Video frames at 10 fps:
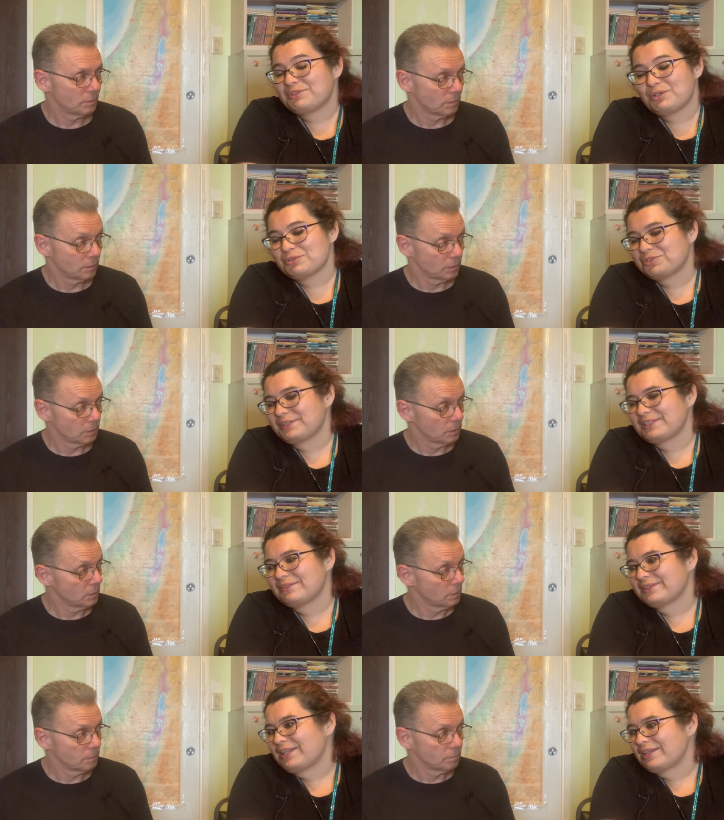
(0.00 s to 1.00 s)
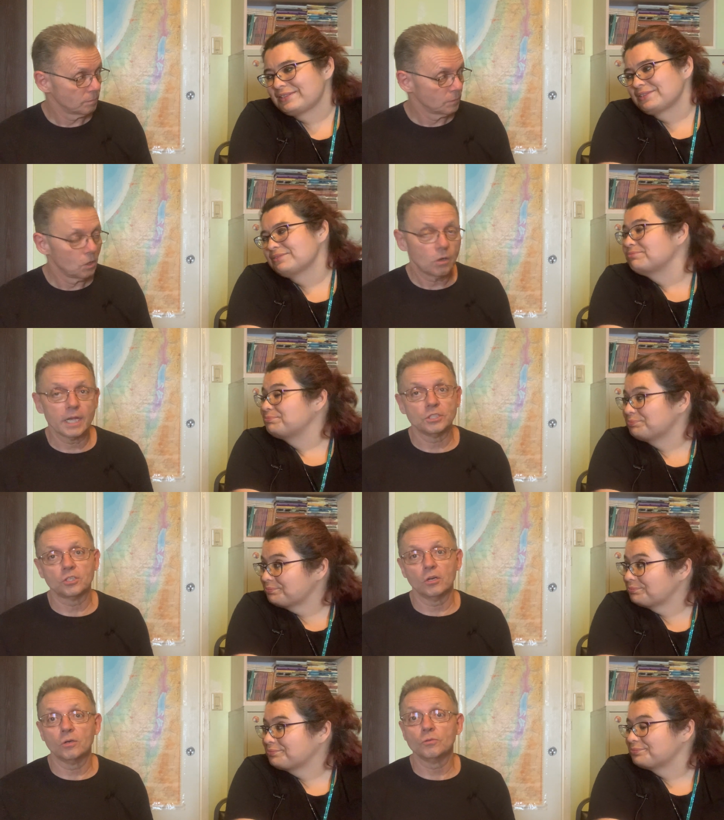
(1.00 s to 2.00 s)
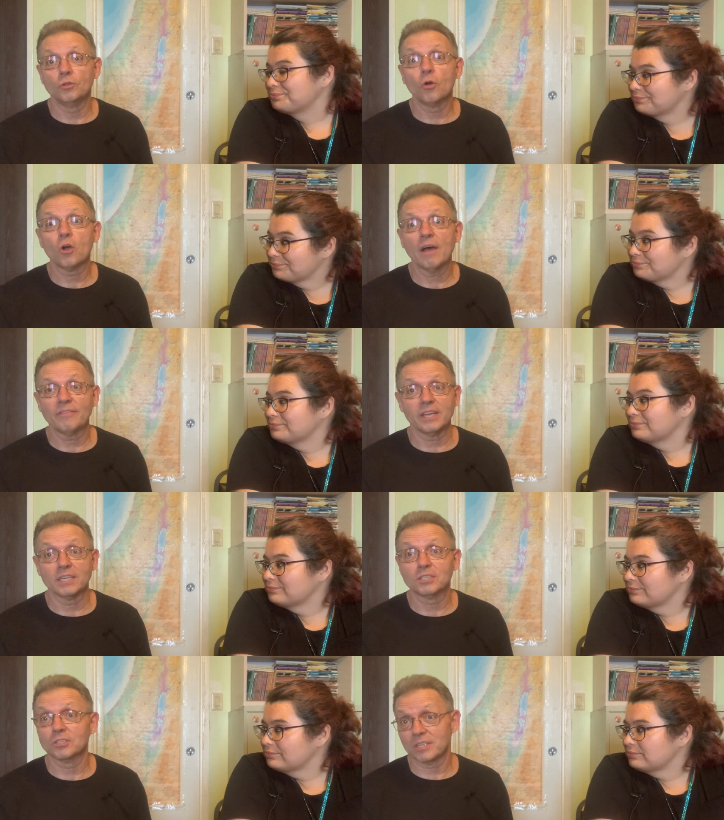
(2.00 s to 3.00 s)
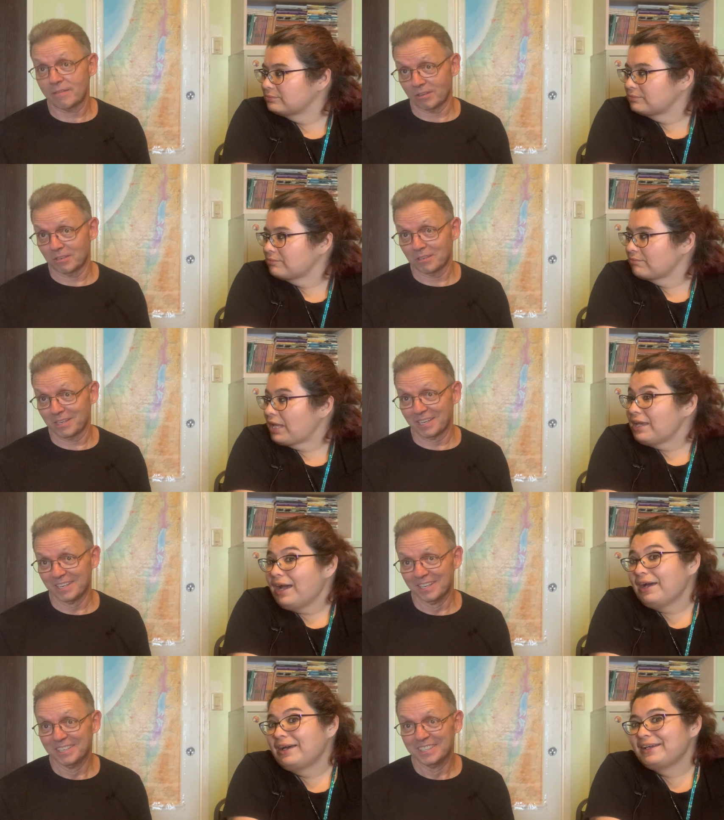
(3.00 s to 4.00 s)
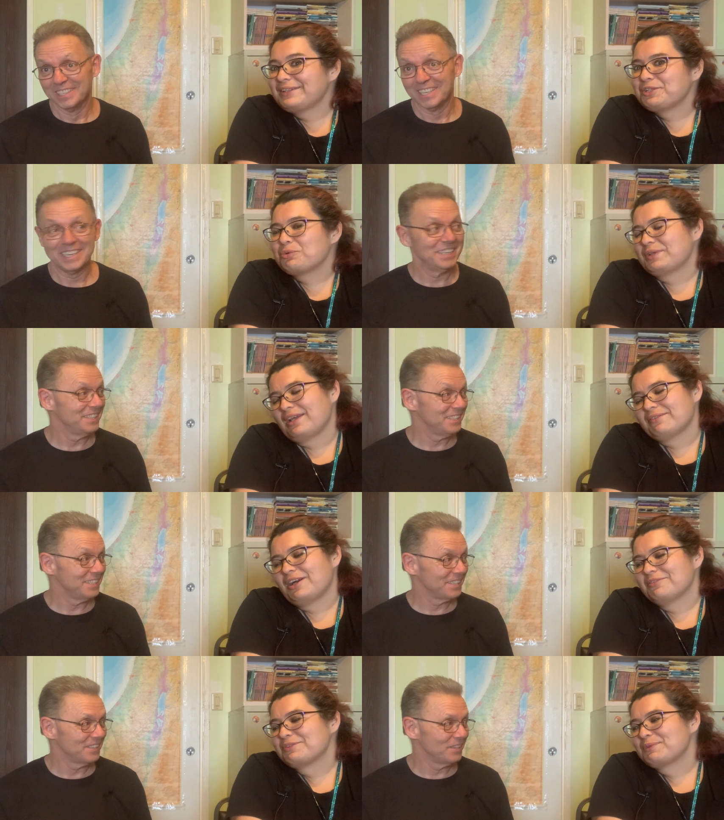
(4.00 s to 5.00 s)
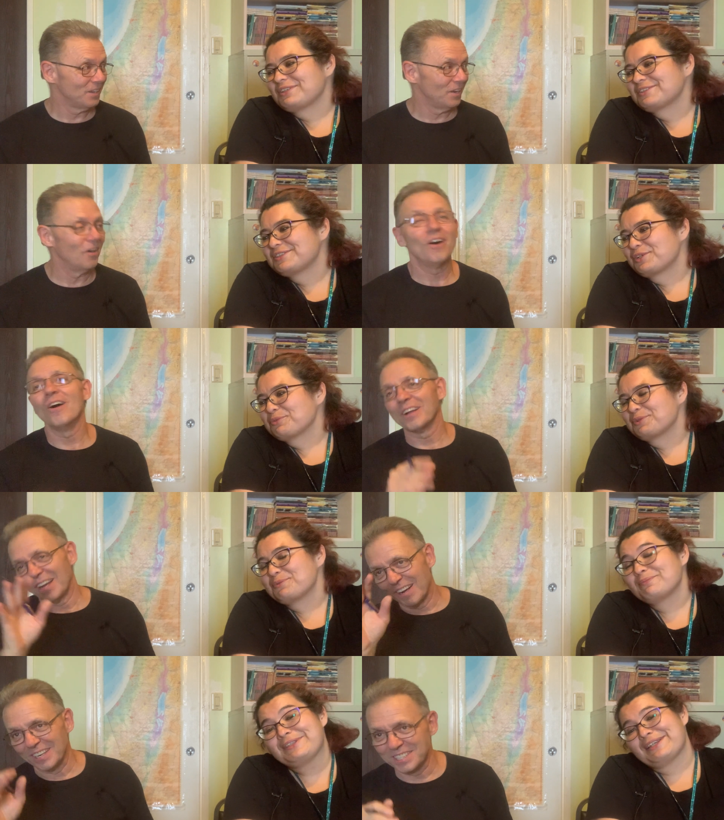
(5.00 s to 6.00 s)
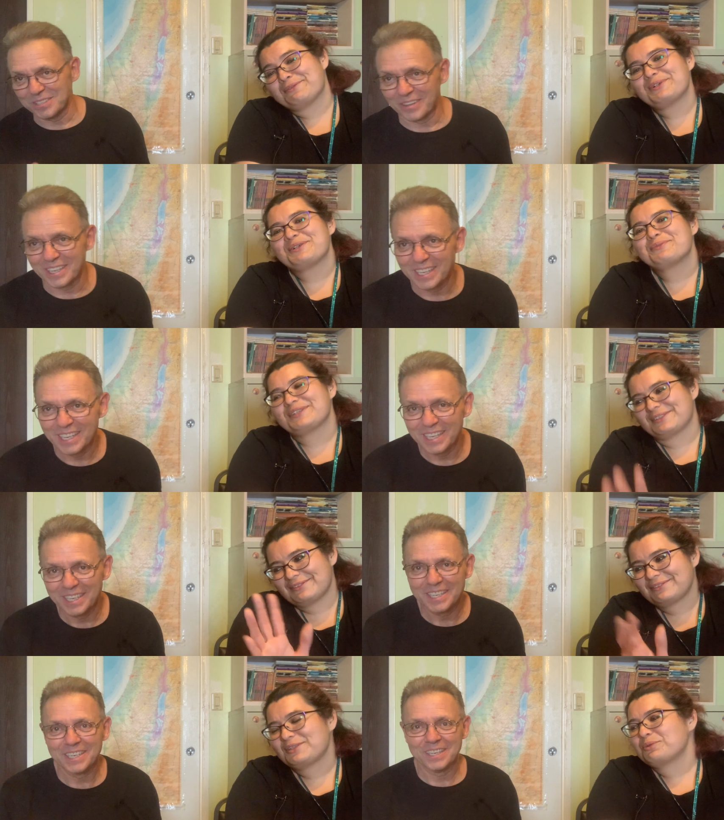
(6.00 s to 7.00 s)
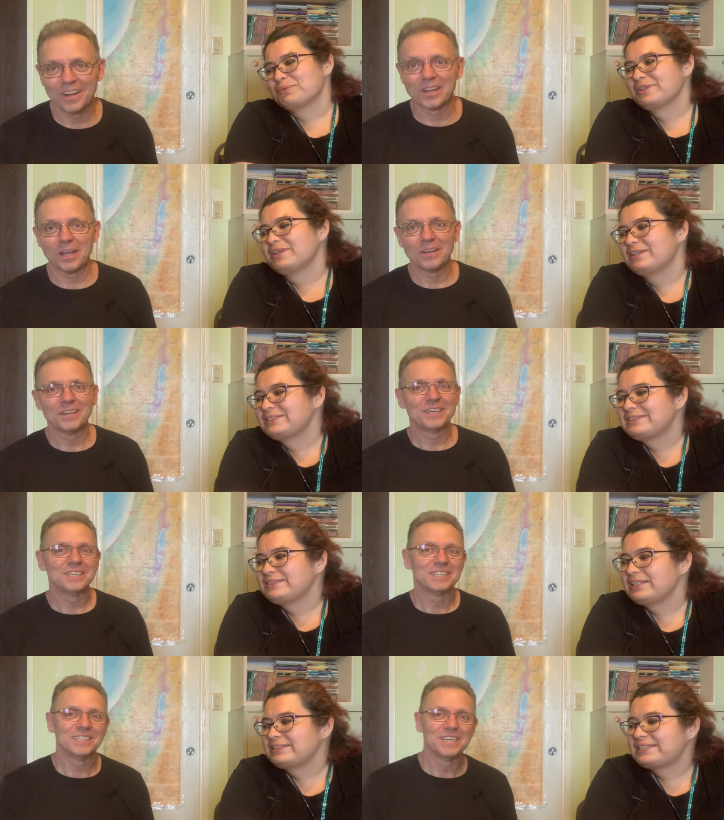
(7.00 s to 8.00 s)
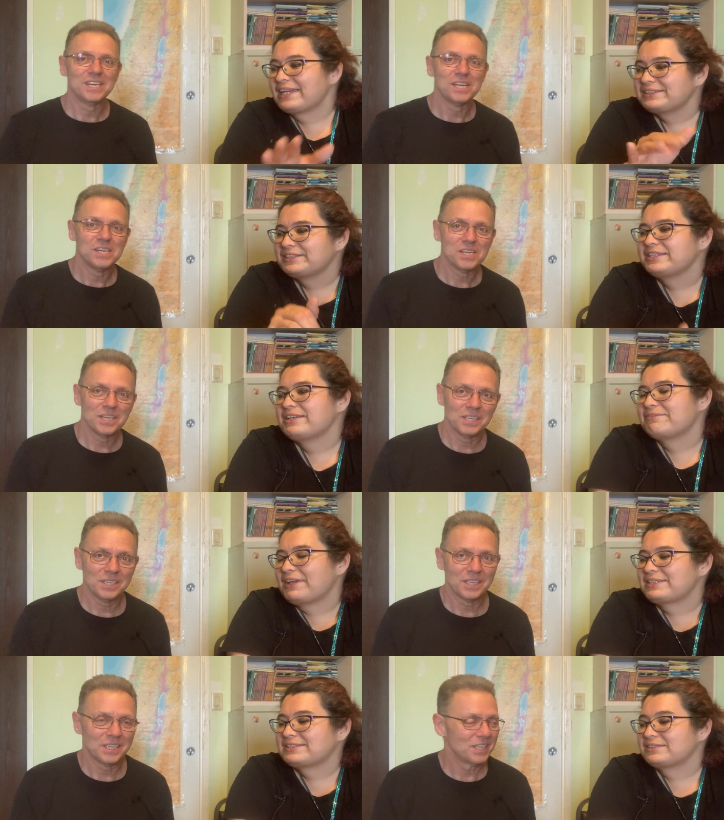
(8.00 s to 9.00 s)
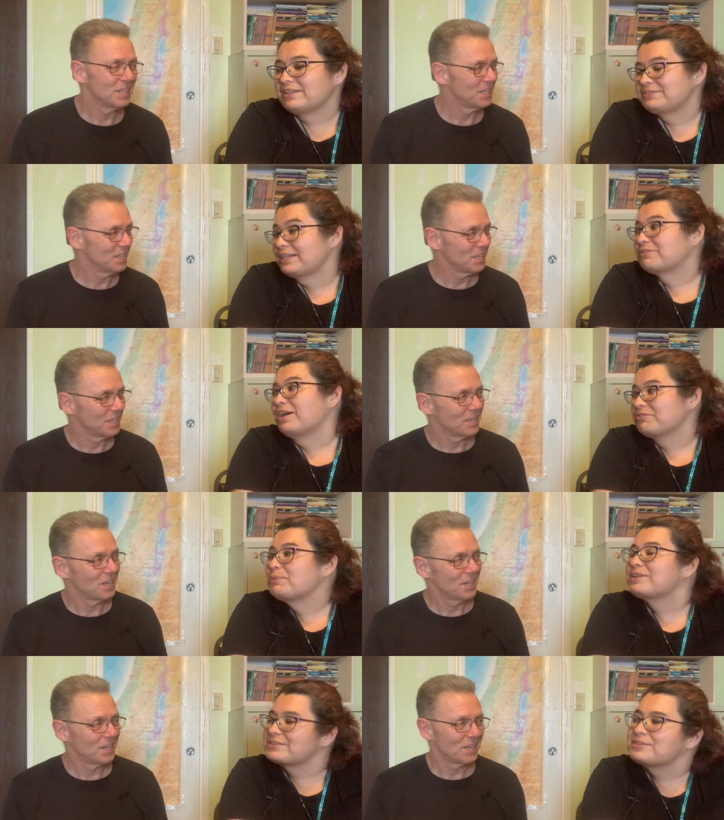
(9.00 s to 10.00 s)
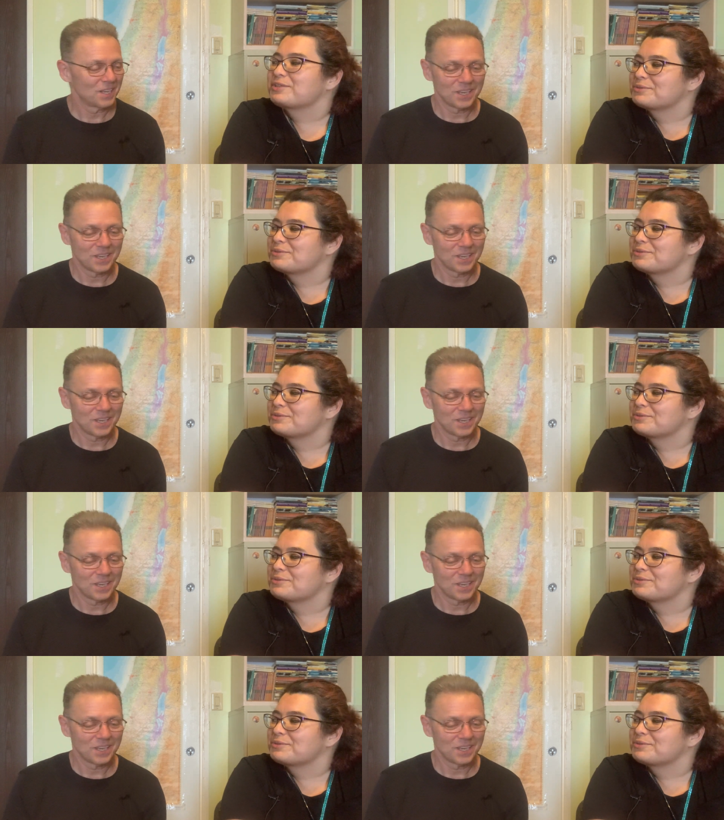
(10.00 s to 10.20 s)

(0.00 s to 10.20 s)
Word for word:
Speaker 1: to go straight down to class.
Speaker 2: Okay, so no coffee yet till 7. Uh,
Speaker 1: no, we have coffee makers oh, in our okay, room. Right, like we're, we're, we're okay. uh, technically advanced enough to have coffee makers in